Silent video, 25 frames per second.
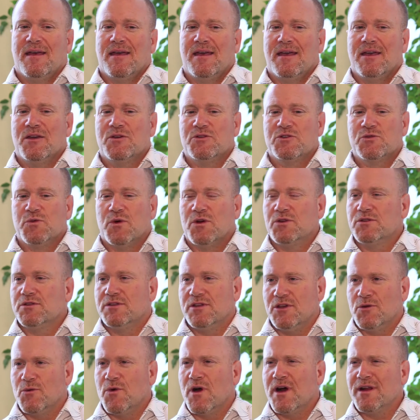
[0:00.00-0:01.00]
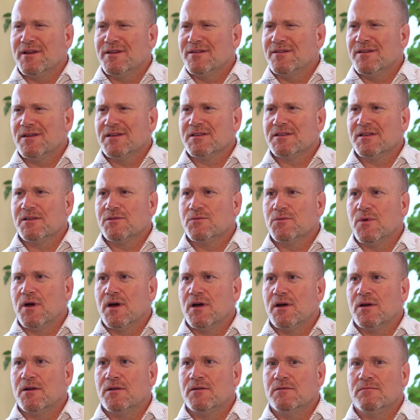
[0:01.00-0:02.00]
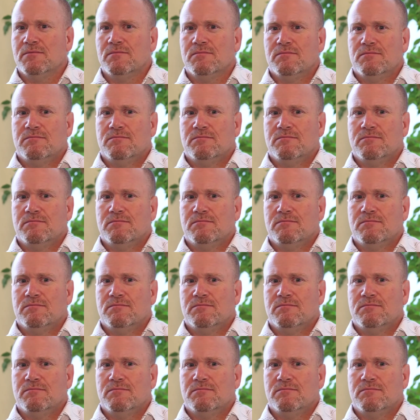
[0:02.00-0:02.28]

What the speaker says: he goes, "Well, do you want to?" And I said, "Well,